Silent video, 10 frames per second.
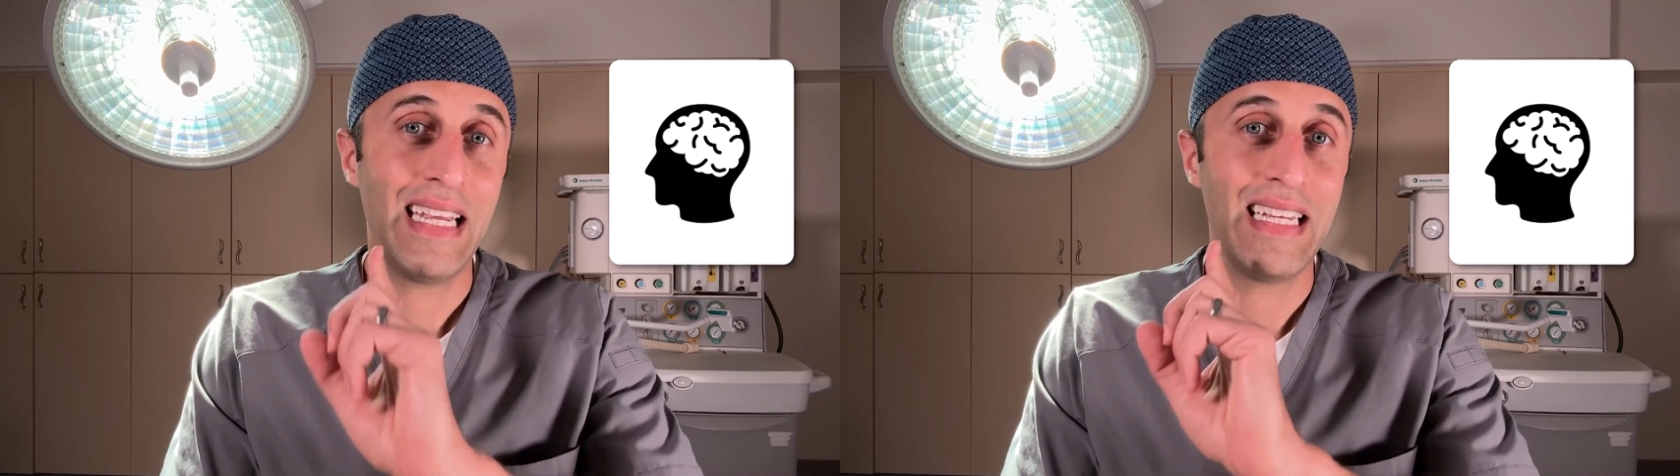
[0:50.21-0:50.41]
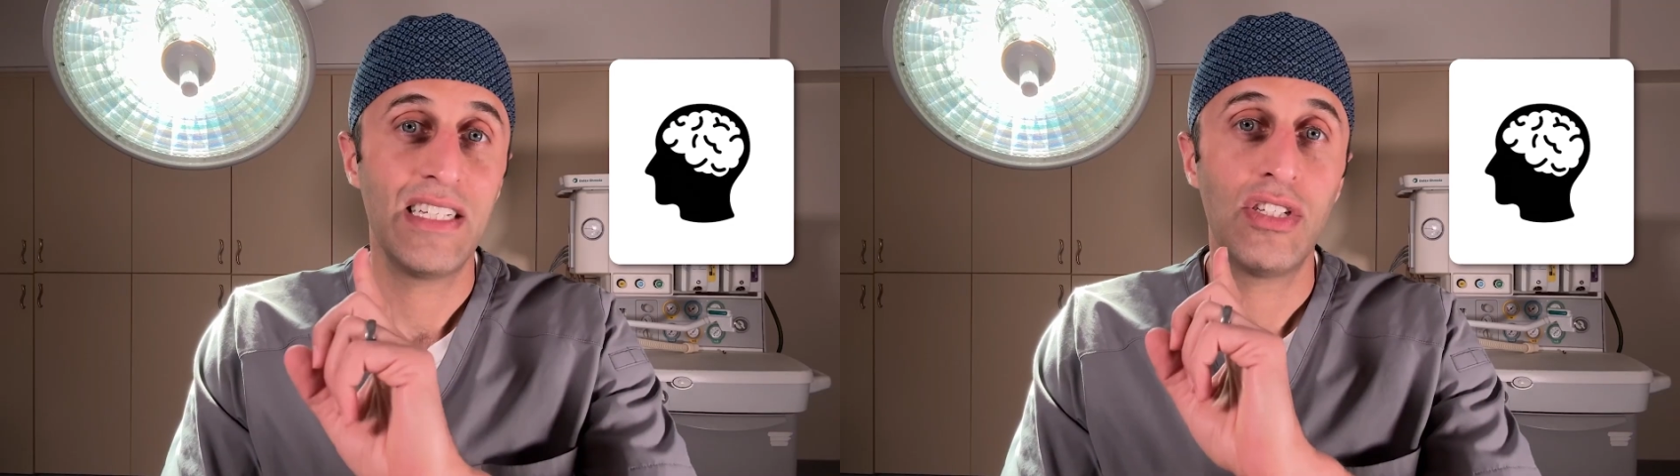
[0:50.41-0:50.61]

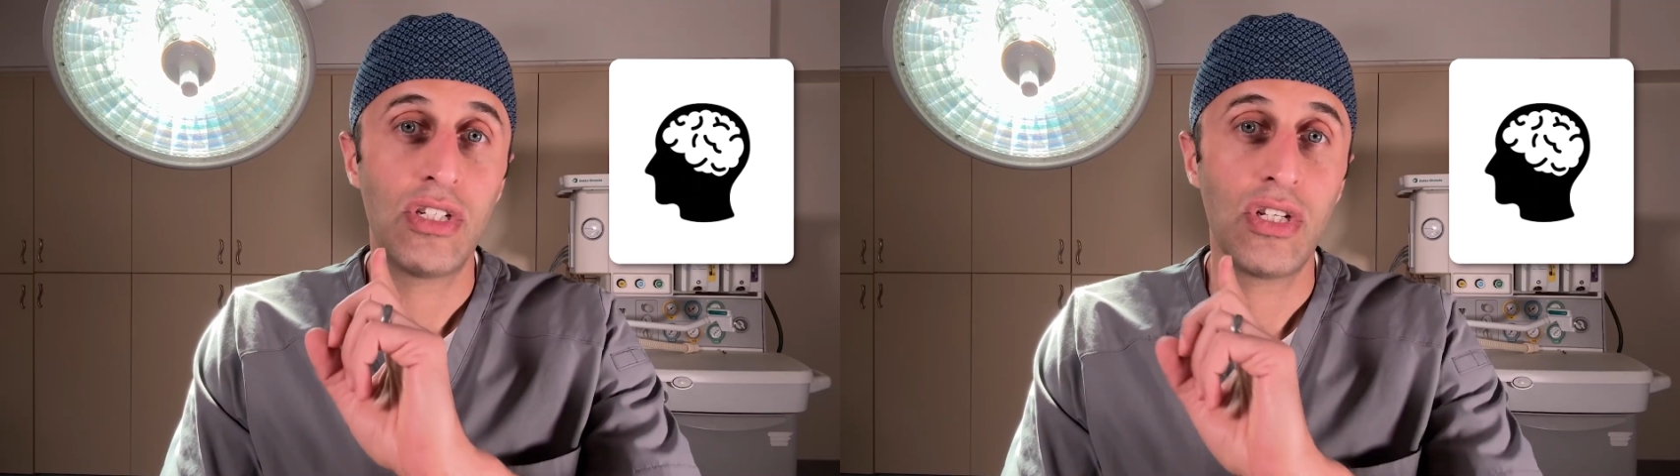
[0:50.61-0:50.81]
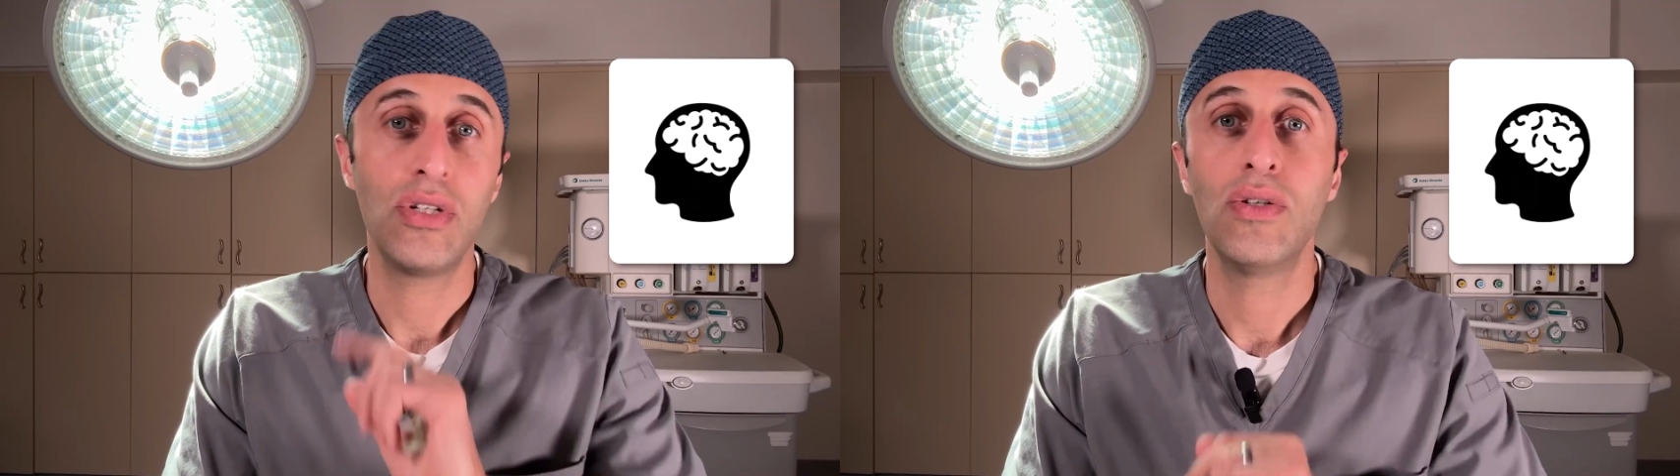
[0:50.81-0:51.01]

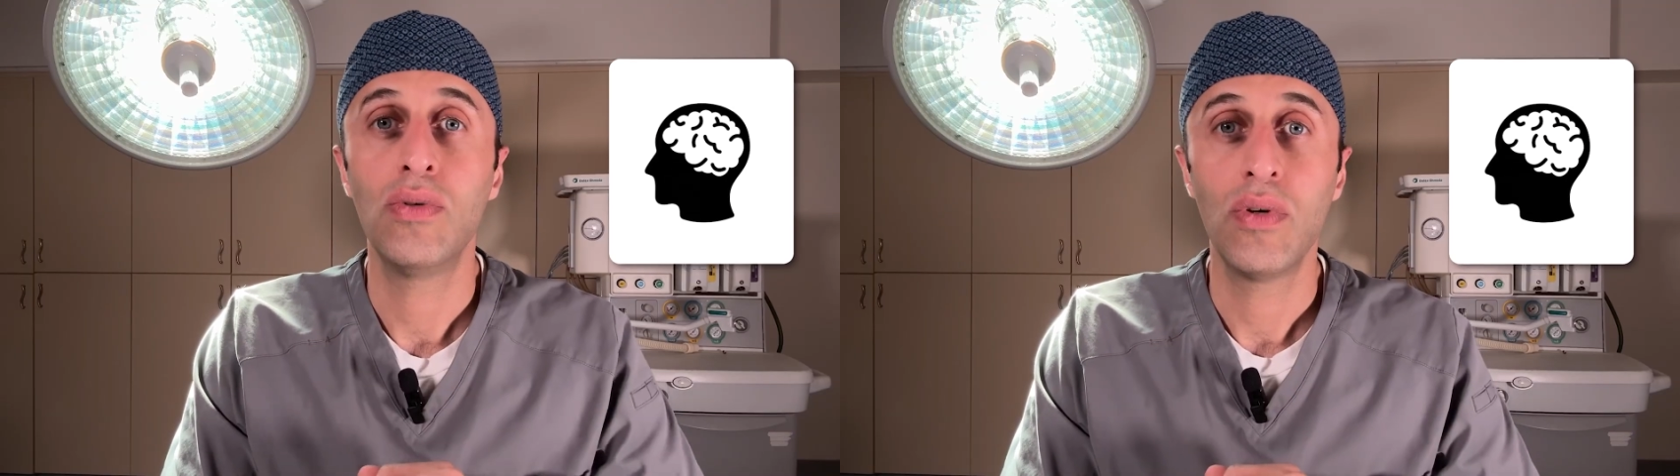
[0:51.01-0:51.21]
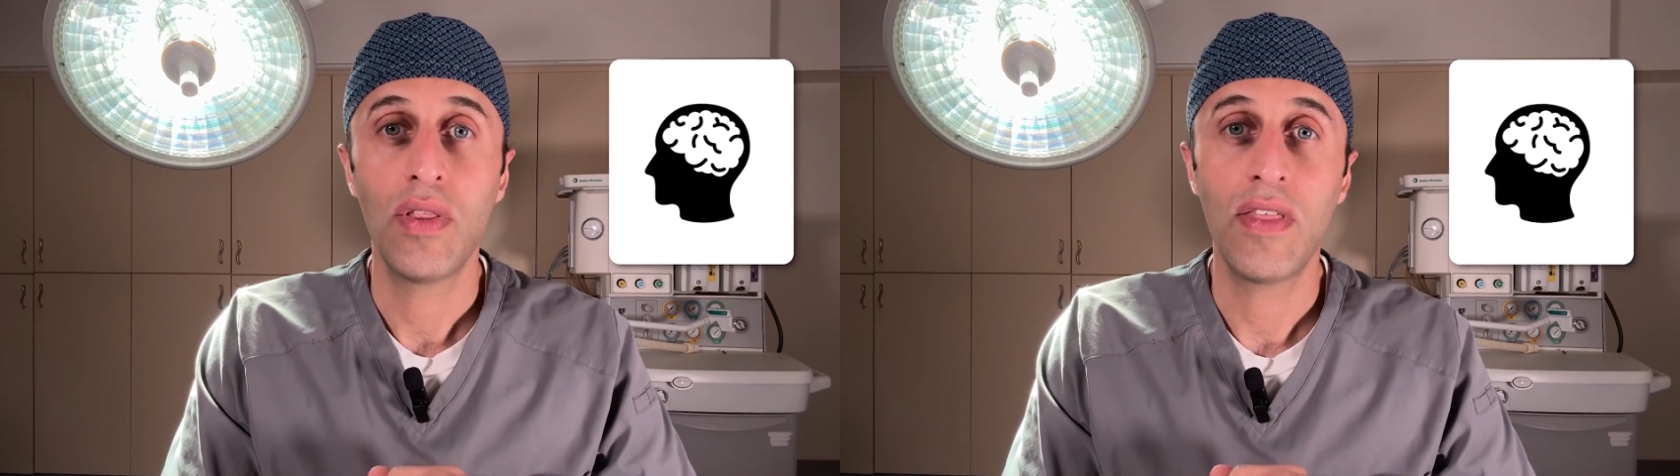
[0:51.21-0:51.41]
into
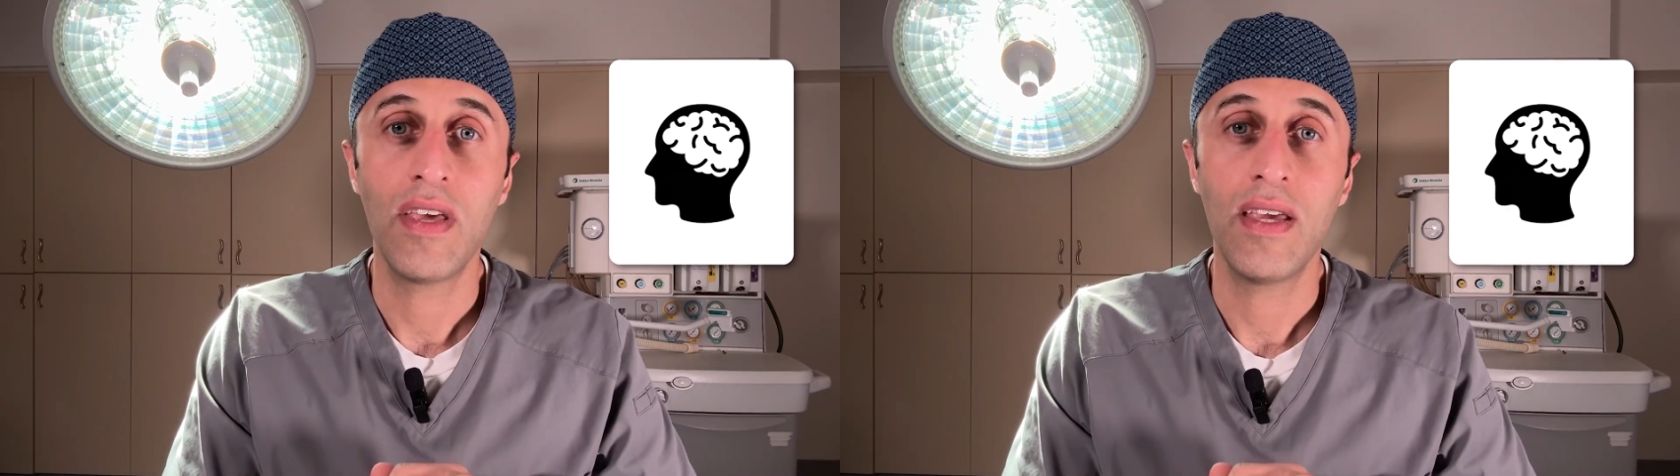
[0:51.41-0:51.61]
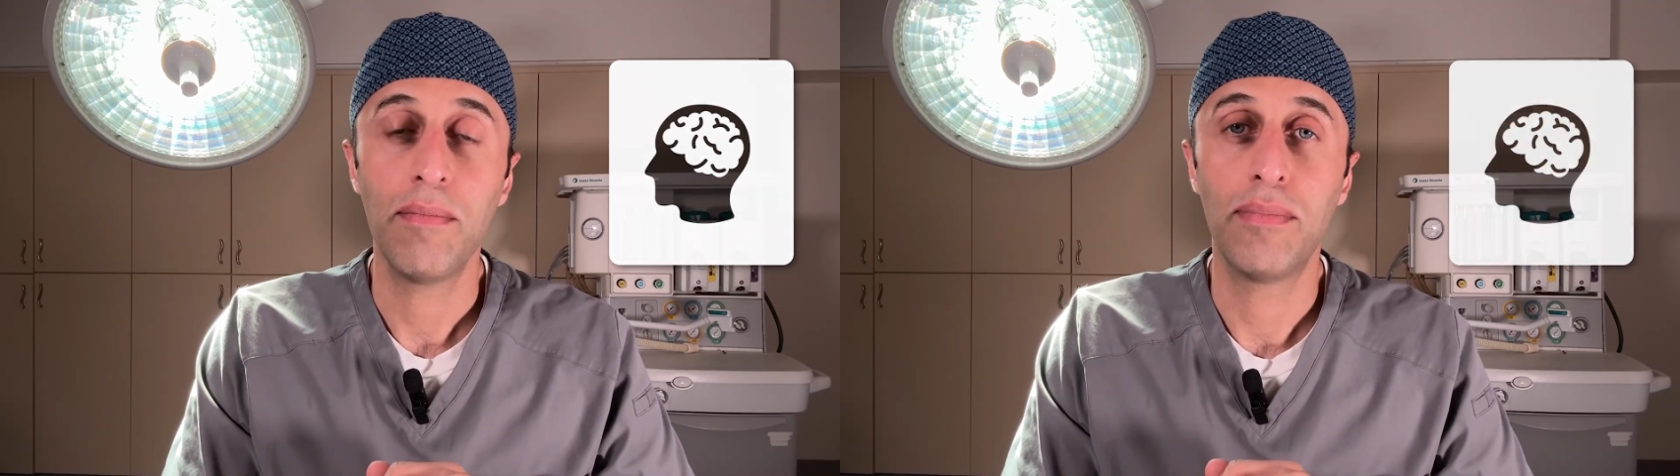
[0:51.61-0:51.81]

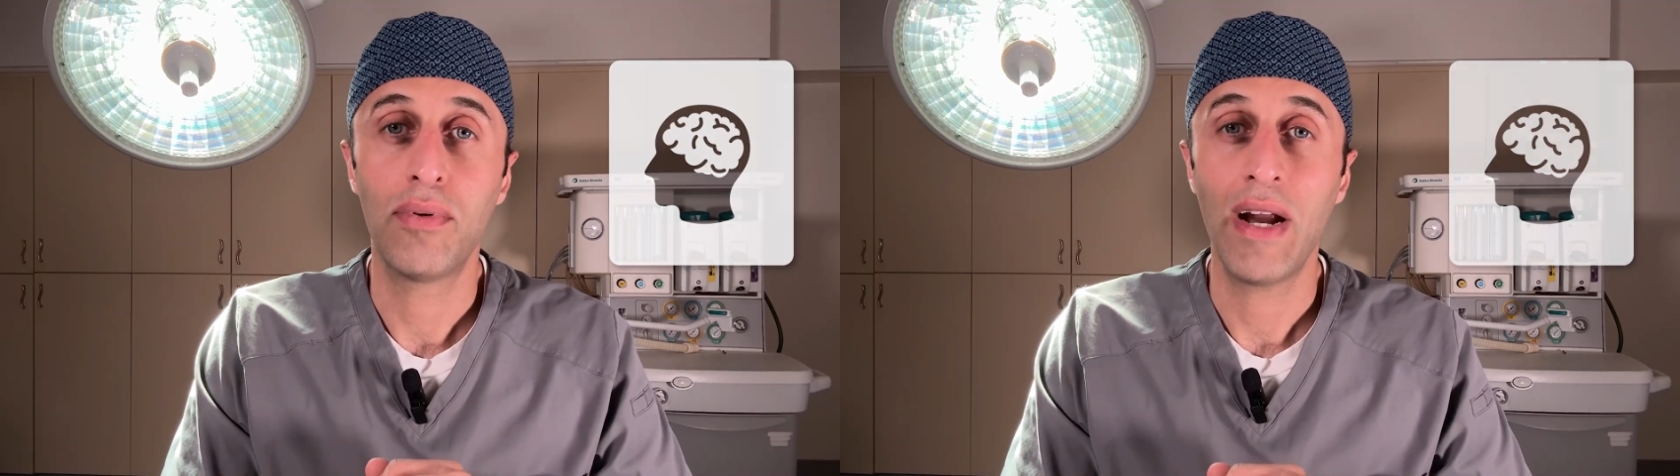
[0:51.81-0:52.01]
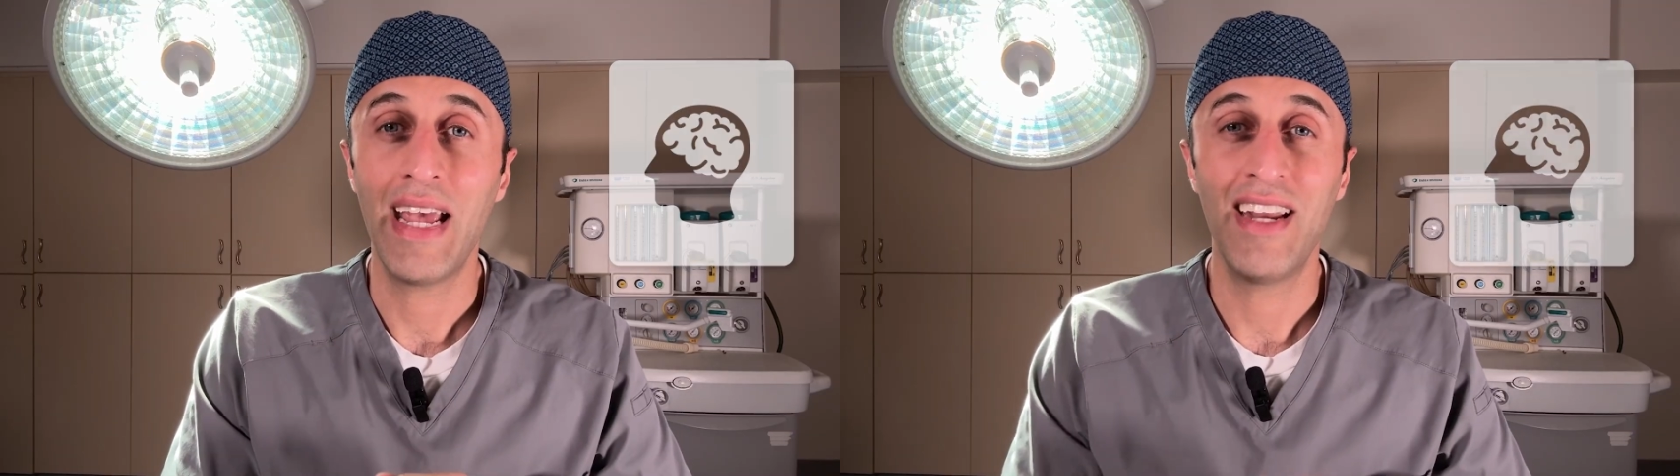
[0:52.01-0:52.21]
the brain,